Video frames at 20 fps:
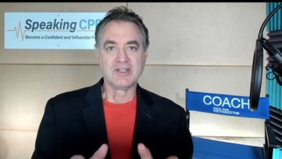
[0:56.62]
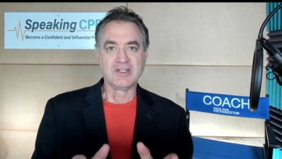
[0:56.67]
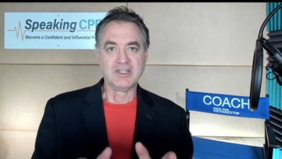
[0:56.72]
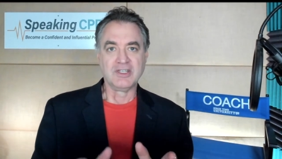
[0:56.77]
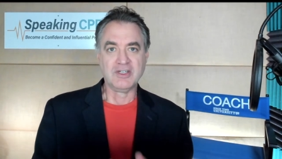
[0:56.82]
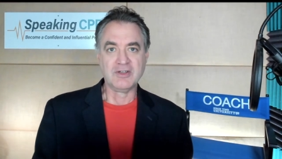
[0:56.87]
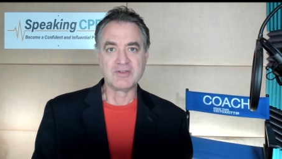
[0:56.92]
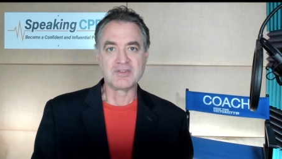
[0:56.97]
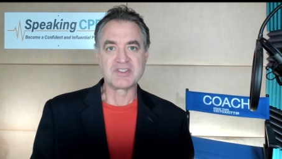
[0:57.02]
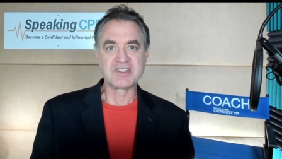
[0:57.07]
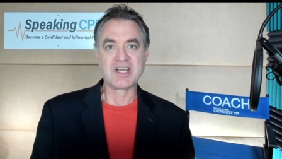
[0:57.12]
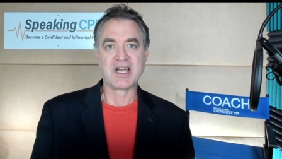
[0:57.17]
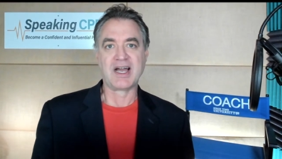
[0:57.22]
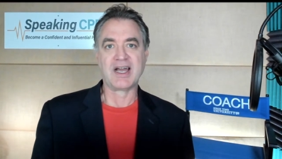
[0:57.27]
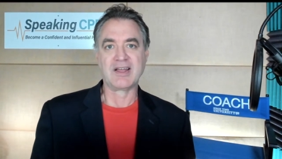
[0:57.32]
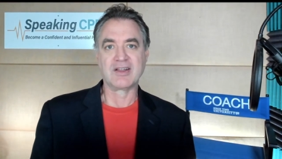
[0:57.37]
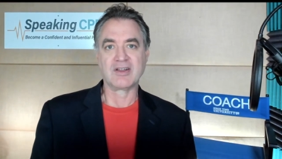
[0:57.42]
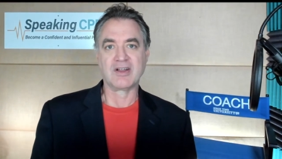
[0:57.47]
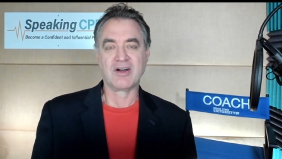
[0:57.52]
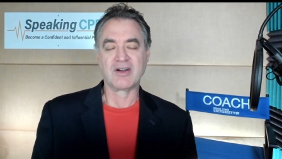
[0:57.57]
Use
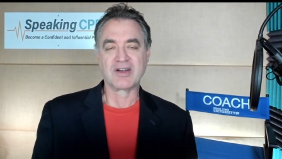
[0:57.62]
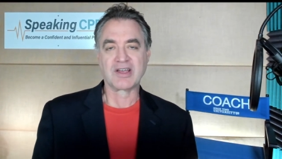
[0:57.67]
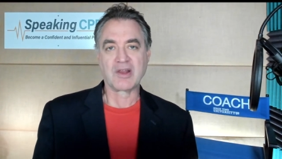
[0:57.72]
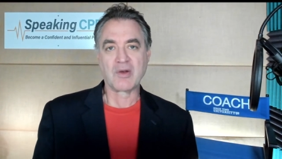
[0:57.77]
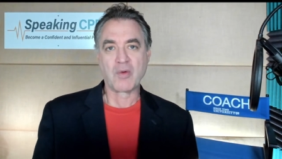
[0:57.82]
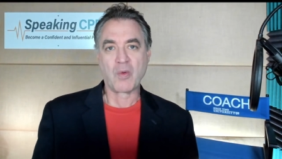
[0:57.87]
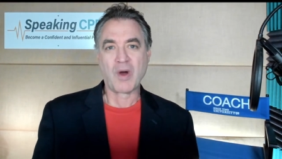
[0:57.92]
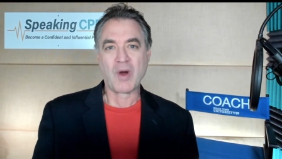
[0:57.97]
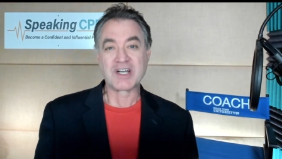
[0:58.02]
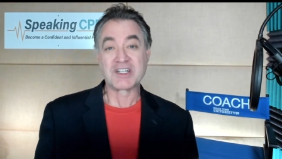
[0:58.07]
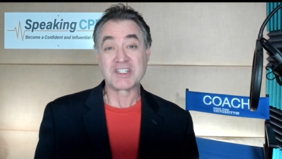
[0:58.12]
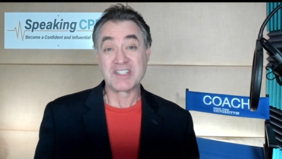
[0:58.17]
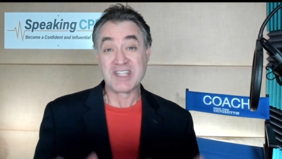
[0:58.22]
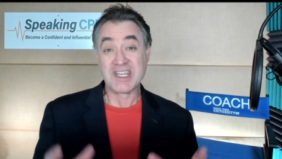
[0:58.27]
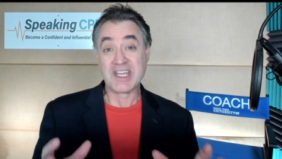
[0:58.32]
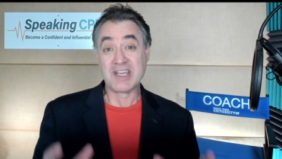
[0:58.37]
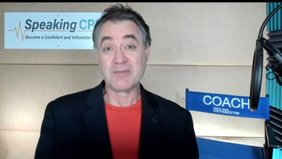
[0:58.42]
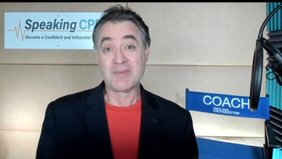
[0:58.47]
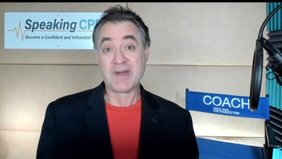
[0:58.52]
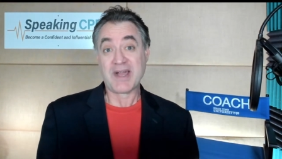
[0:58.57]
dialogue and watch
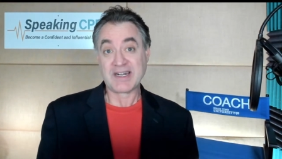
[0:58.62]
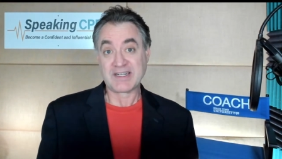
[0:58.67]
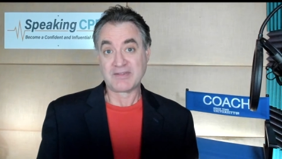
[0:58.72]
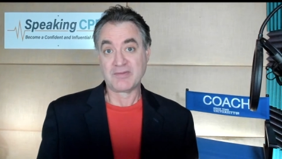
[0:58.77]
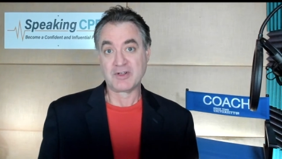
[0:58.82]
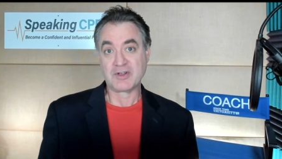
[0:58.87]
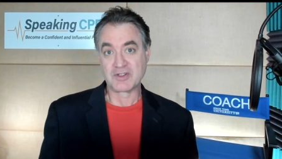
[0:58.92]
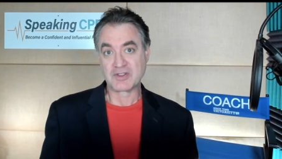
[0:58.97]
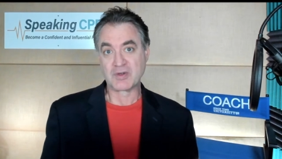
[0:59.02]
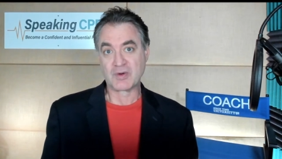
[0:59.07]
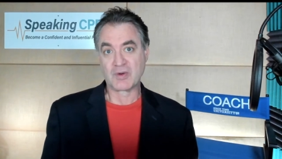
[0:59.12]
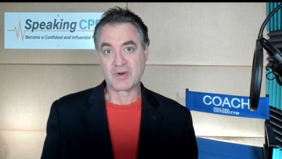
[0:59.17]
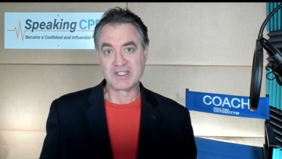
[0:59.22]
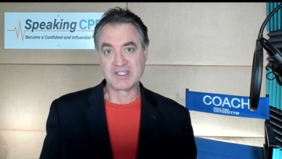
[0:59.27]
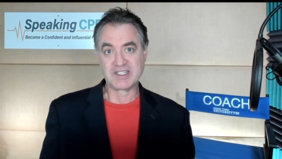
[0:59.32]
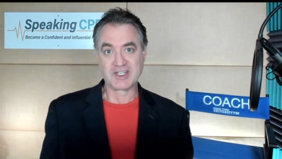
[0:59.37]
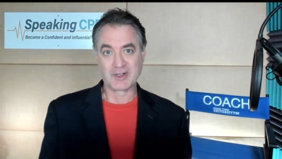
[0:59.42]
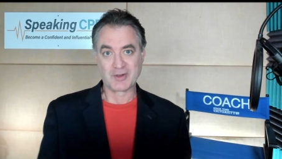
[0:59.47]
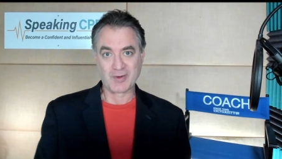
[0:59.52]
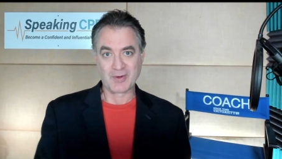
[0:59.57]
the impact of your
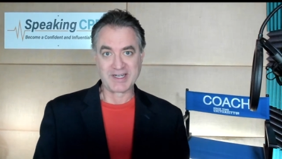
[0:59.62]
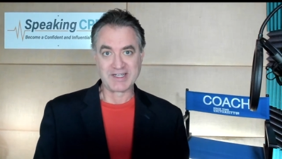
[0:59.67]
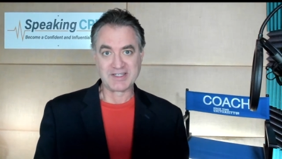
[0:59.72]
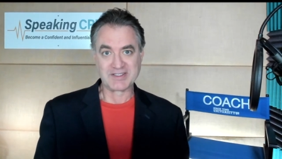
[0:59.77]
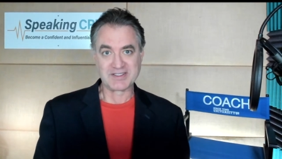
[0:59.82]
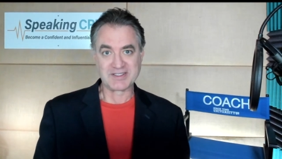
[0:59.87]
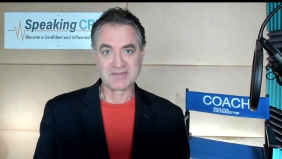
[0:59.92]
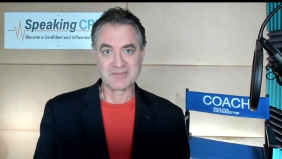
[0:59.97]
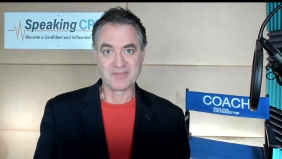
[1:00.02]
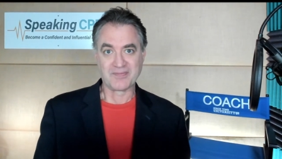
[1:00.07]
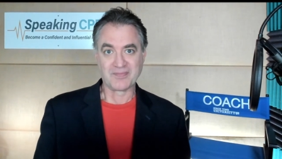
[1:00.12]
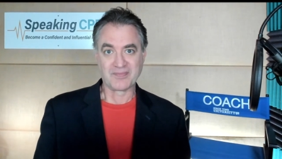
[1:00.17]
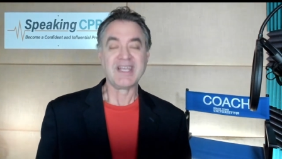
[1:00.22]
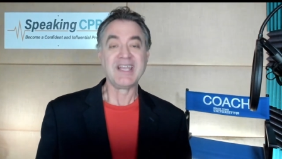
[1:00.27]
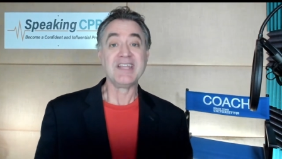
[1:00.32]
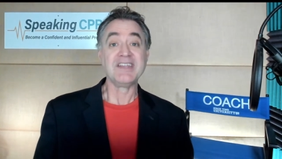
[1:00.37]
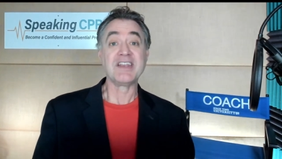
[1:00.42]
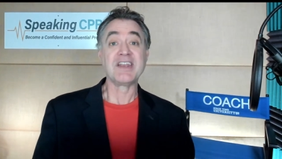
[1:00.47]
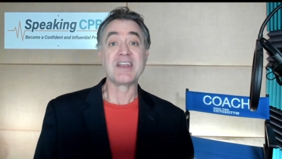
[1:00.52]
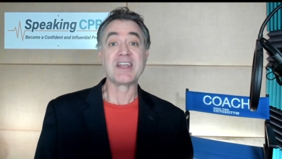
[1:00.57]
stories increase.
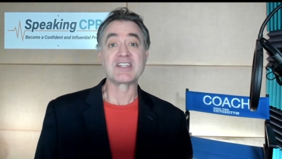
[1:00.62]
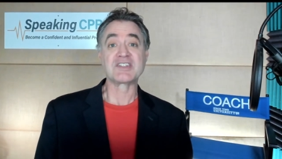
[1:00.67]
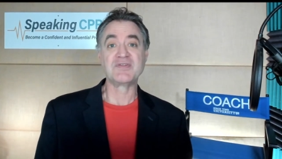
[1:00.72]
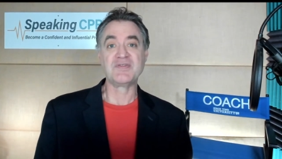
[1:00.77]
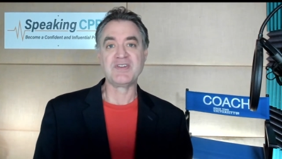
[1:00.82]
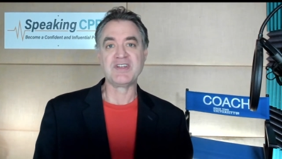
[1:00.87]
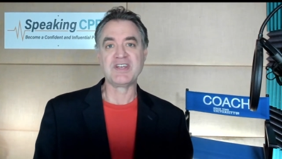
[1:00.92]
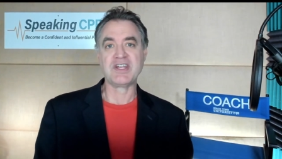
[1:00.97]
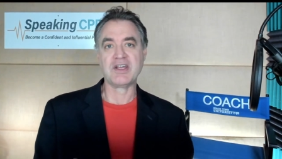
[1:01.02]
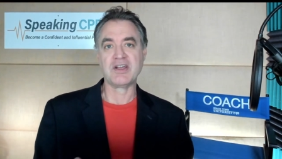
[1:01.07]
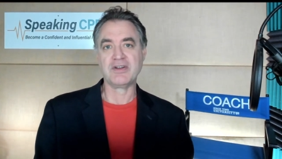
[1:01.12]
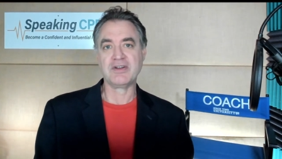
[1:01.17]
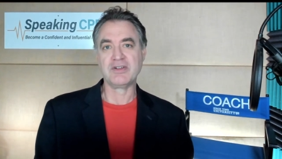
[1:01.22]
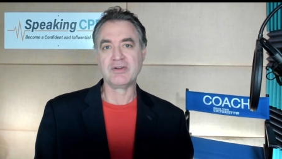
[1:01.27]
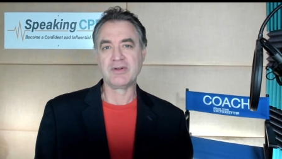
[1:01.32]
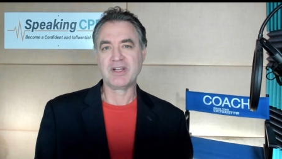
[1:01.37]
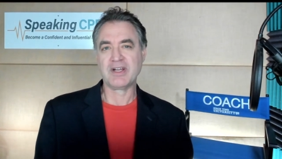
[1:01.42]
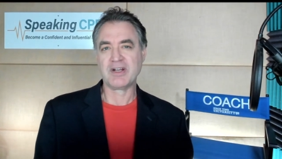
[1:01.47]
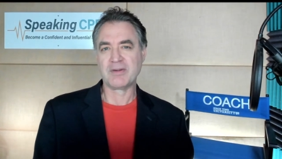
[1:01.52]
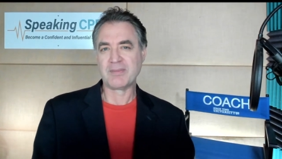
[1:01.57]
In the next video,
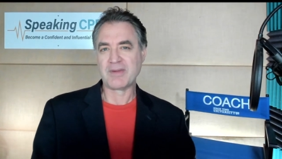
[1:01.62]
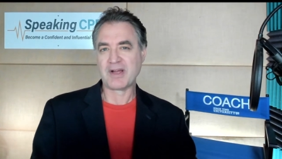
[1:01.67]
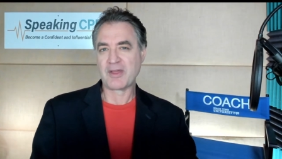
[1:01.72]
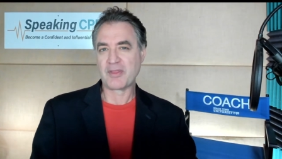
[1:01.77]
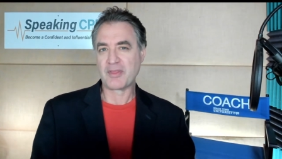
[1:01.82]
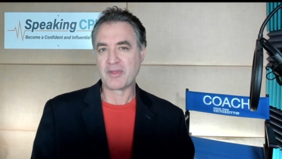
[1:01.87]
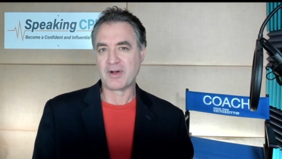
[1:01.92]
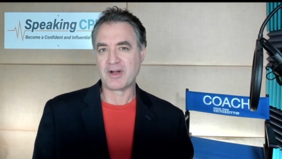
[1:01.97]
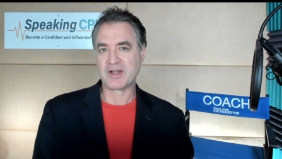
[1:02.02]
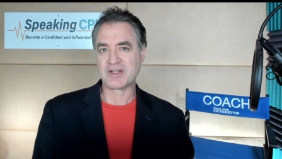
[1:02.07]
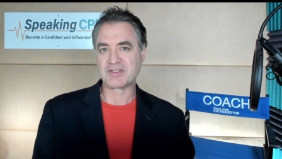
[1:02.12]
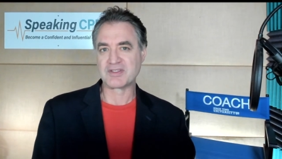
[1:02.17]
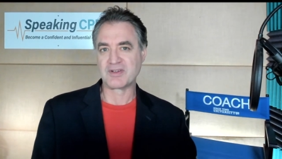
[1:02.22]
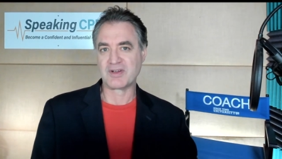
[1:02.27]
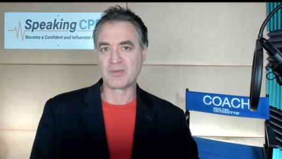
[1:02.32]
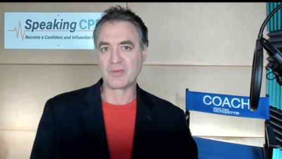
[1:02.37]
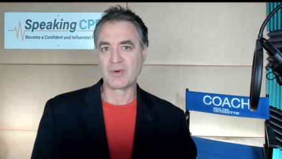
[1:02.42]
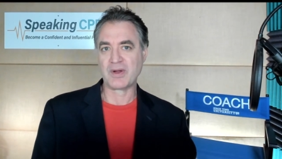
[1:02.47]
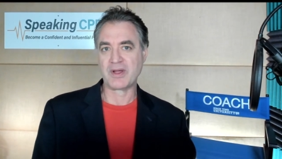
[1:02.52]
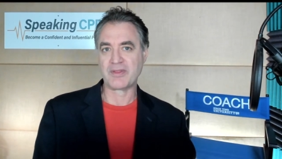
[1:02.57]
you'll hear my thoughts
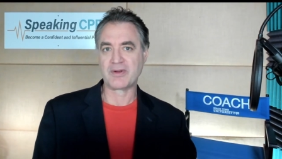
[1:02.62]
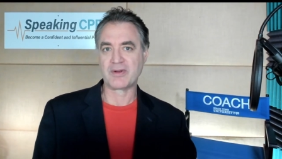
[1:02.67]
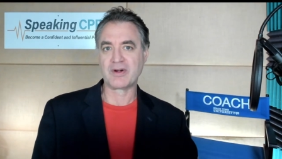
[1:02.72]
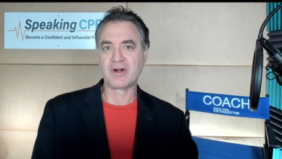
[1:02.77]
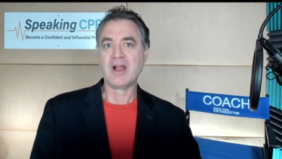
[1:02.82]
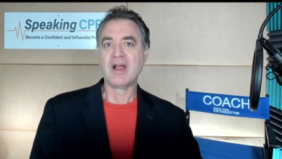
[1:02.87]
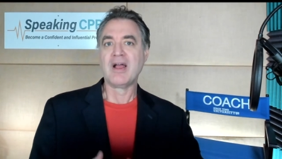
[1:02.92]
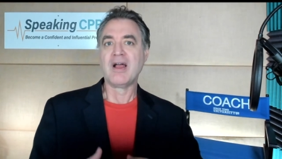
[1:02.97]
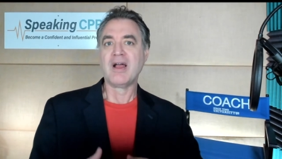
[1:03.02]
on whether